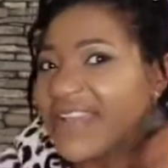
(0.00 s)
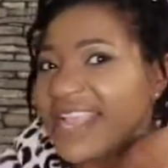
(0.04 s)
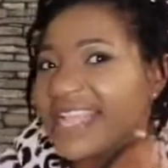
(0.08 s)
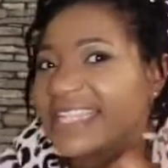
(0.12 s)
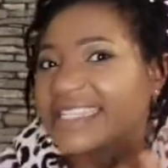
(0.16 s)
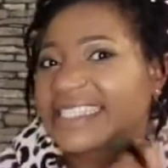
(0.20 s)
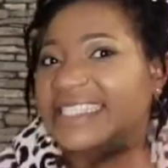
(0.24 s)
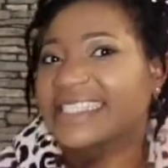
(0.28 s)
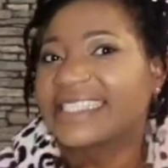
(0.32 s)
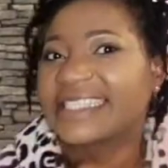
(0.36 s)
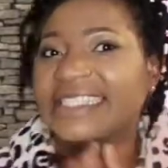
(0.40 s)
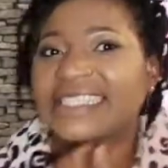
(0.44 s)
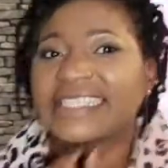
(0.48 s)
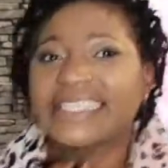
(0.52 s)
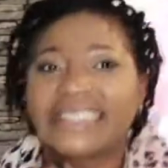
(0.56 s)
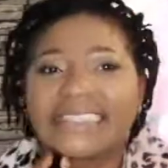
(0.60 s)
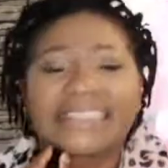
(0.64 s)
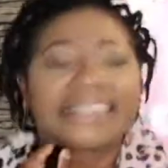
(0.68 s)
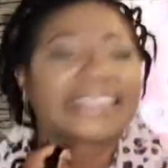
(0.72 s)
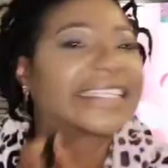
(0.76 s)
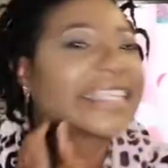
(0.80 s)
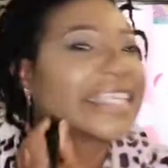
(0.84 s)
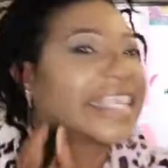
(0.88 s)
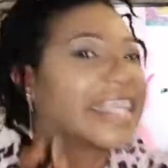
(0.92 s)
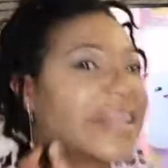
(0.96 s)

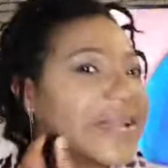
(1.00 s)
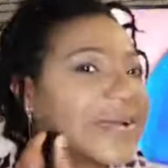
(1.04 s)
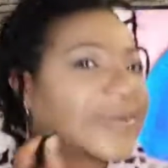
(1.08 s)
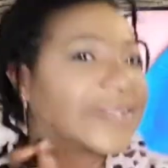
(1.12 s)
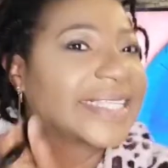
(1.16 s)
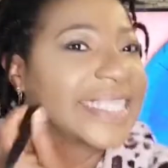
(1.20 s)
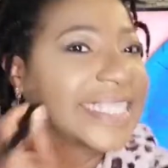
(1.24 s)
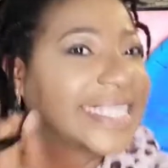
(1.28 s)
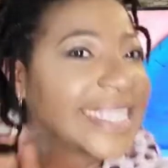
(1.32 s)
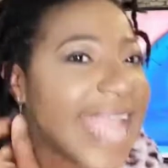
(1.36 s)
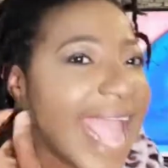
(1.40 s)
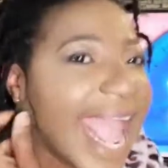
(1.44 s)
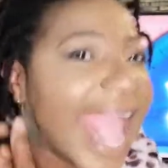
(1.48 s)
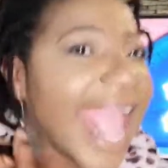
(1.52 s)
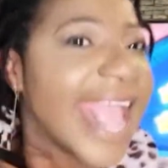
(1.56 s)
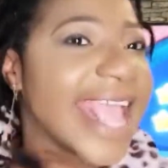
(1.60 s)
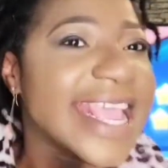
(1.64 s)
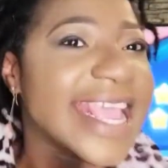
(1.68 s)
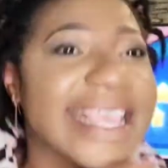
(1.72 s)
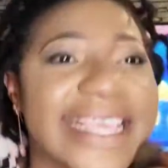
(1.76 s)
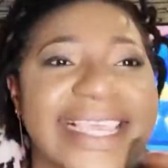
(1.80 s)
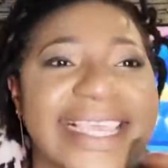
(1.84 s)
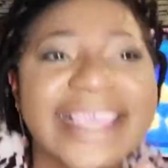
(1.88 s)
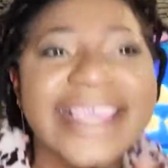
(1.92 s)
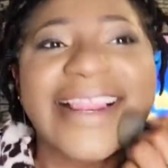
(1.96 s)
Waiting. Kilo
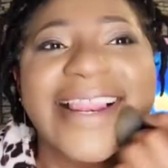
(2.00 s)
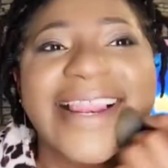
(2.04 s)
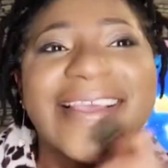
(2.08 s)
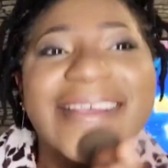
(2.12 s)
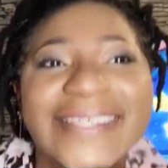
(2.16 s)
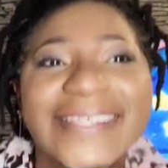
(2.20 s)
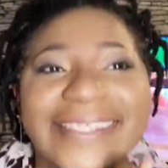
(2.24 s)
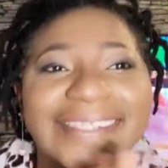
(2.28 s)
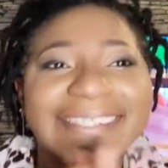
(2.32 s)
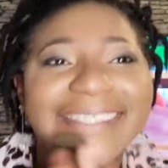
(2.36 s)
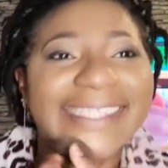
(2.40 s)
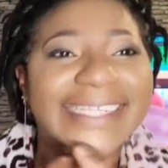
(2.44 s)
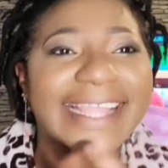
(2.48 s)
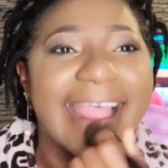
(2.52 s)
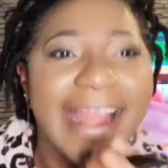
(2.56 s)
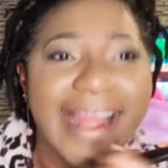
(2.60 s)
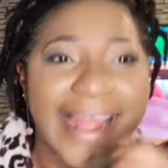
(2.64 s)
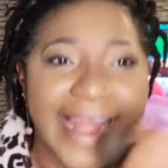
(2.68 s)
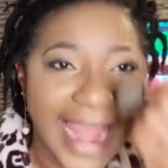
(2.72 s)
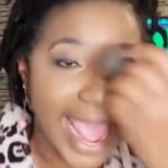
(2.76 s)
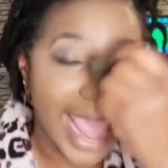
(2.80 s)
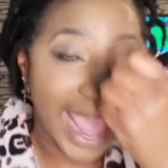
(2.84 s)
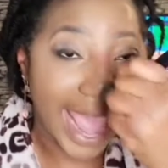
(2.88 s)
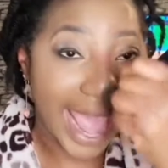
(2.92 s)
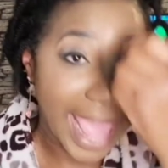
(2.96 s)
day. Kilo
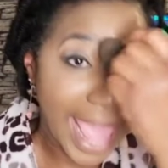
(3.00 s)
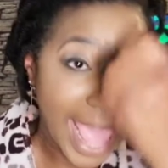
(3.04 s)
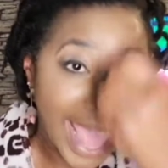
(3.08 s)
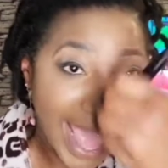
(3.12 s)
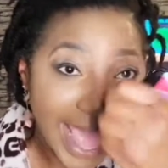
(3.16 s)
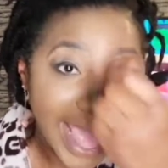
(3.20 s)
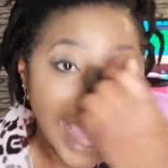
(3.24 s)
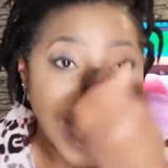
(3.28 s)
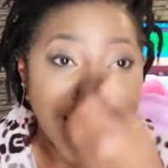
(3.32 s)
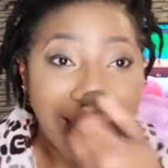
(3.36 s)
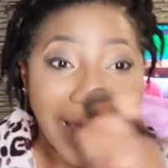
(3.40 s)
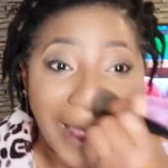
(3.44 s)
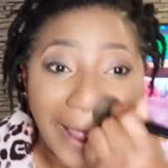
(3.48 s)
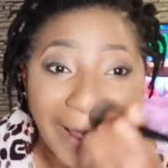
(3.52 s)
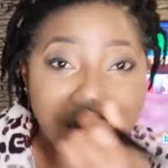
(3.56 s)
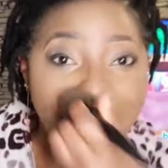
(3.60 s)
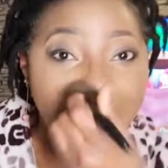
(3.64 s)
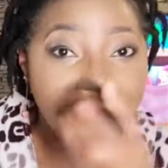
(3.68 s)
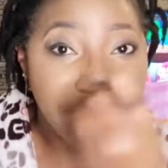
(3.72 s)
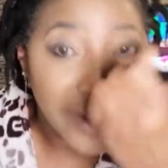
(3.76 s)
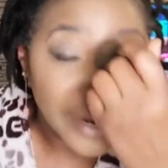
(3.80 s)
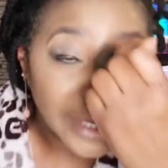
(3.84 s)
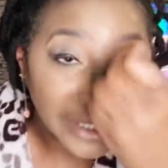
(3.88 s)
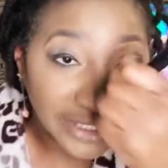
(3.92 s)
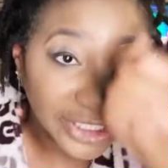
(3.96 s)
shelle.
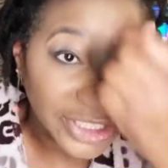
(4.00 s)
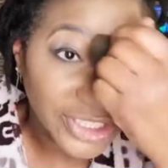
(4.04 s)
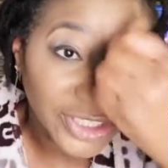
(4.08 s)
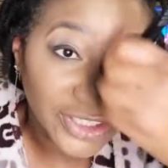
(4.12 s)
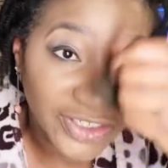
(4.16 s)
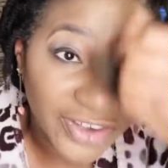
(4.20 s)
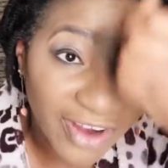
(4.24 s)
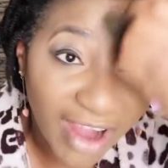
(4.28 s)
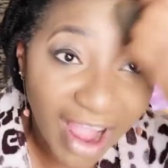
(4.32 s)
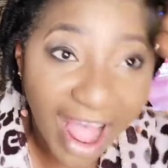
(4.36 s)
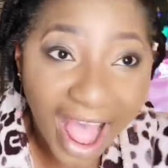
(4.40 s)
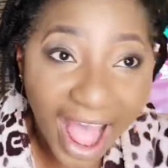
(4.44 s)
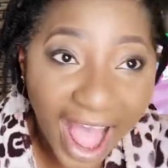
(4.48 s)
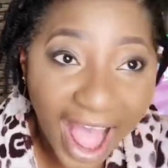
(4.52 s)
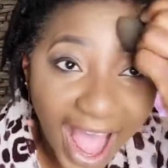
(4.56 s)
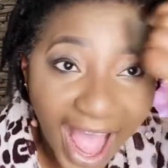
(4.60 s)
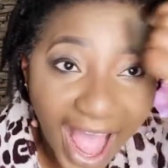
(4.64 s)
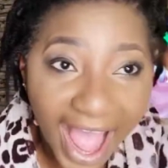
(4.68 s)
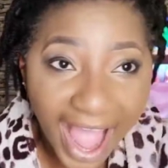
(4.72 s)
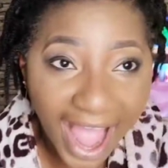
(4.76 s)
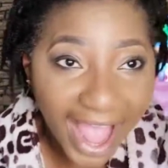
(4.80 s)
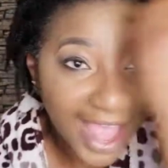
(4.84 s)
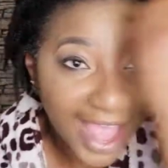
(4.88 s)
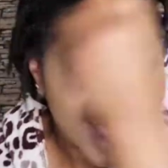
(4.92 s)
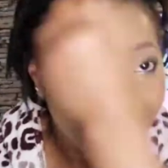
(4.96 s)
You won't
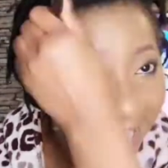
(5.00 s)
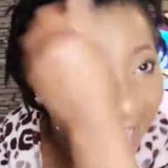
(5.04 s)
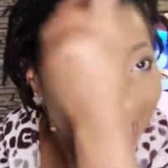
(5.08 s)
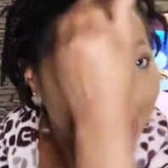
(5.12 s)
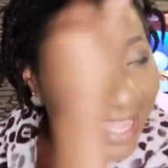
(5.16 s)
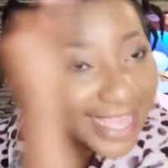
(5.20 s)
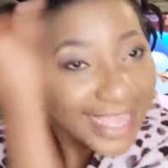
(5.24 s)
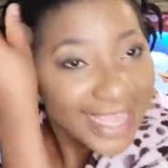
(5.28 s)
try.